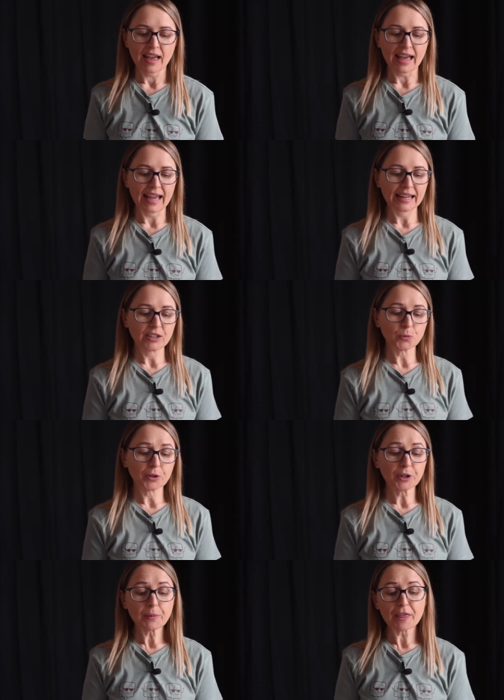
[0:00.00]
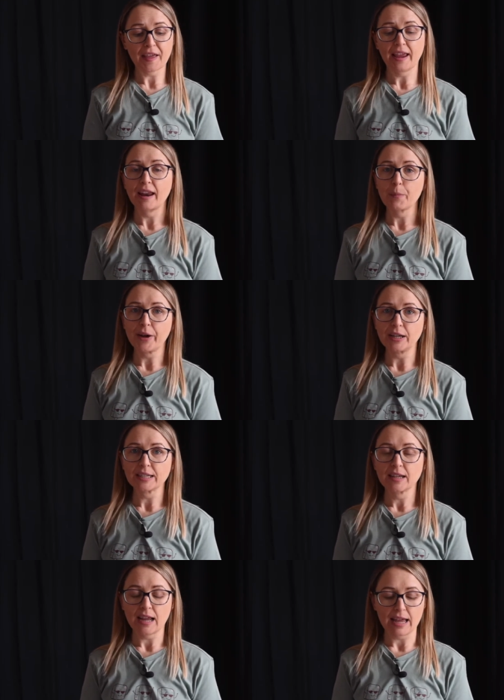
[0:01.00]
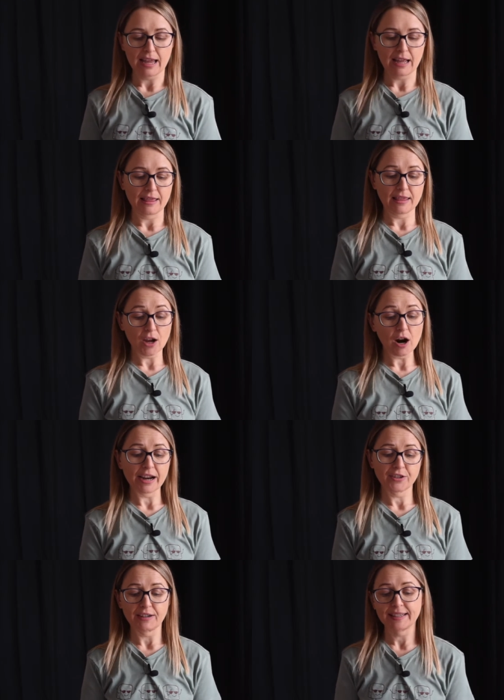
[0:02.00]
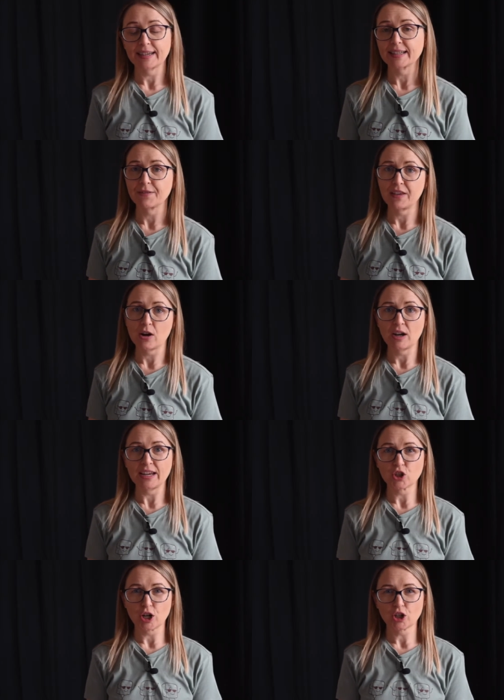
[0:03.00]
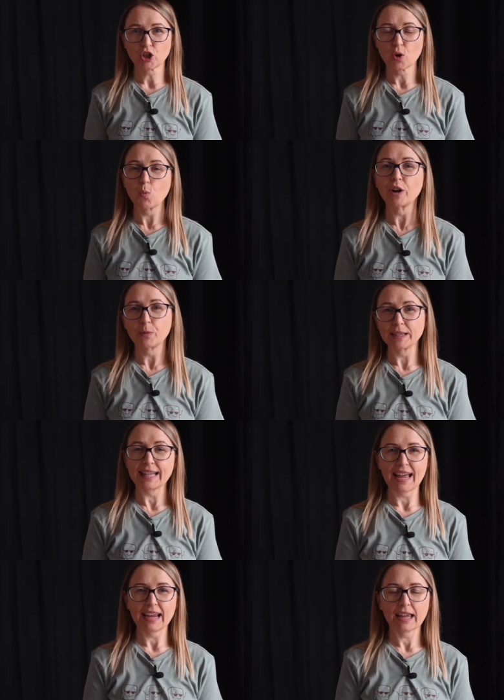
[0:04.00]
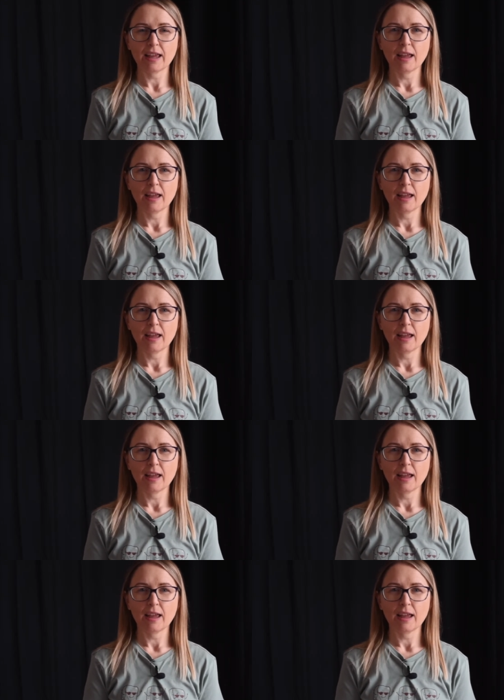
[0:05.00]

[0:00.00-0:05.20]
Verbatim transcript: And we're going to be thinking about uh, the characteristics of the early church, what it was like.